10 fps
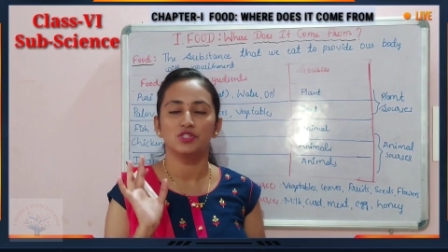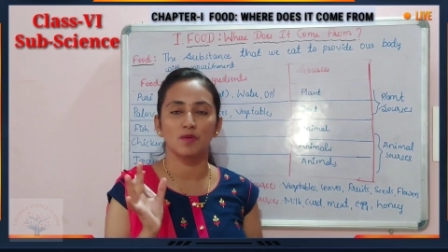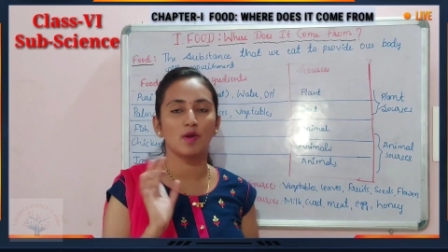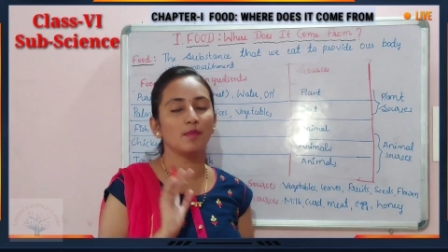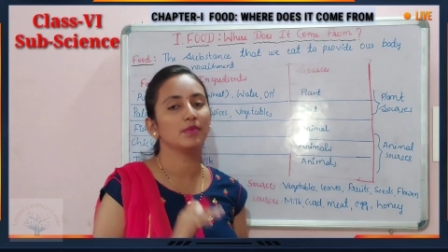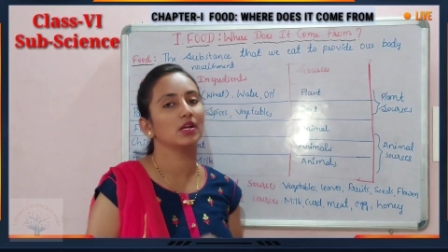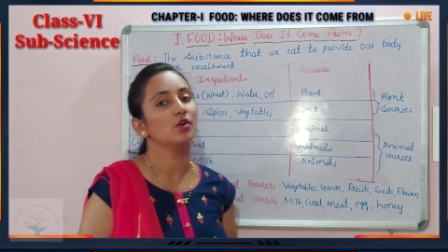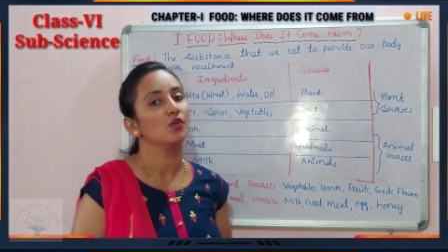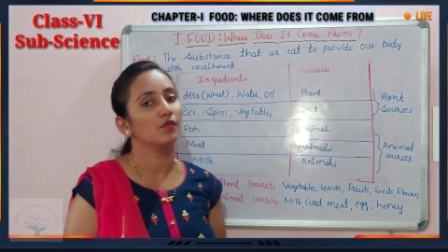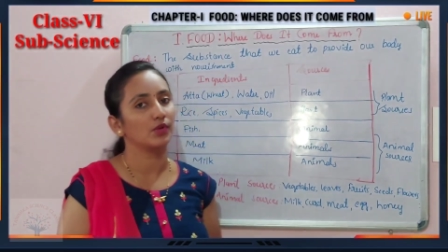some of
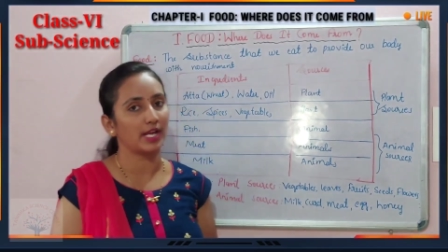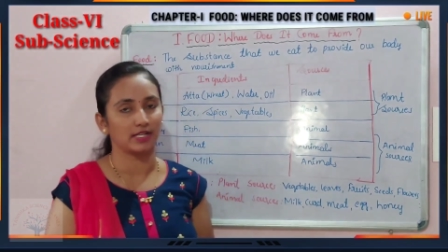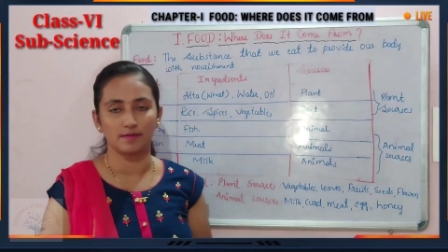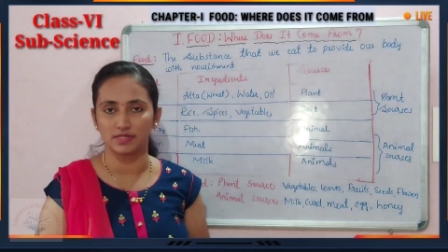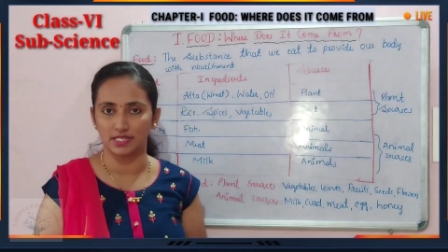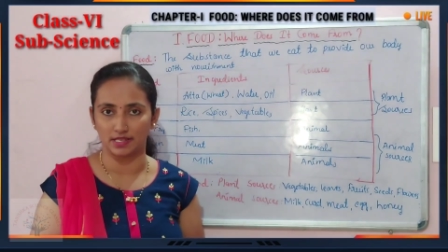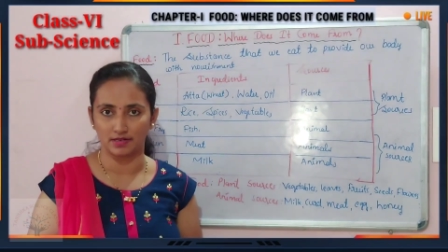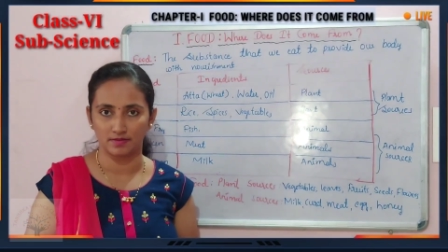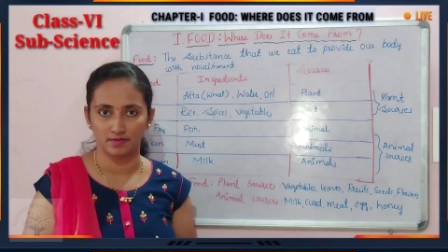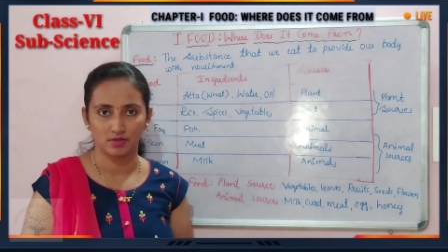the food items here.